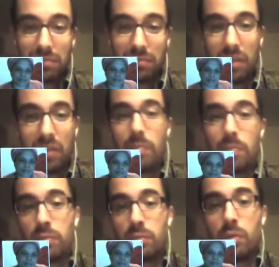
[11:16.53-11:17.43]
if
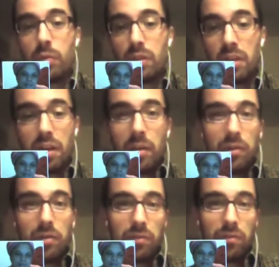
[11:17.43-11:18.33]
people know what they're coming
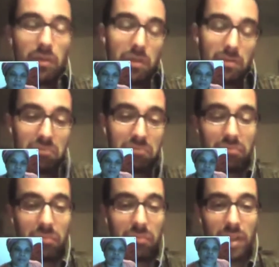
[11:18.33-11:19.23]
for,
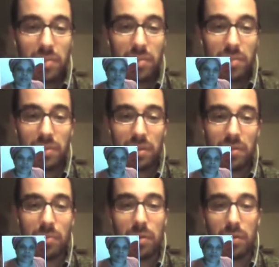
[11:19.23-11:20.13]
I suppose that would
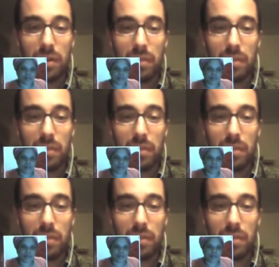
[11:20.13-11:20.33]
be okay.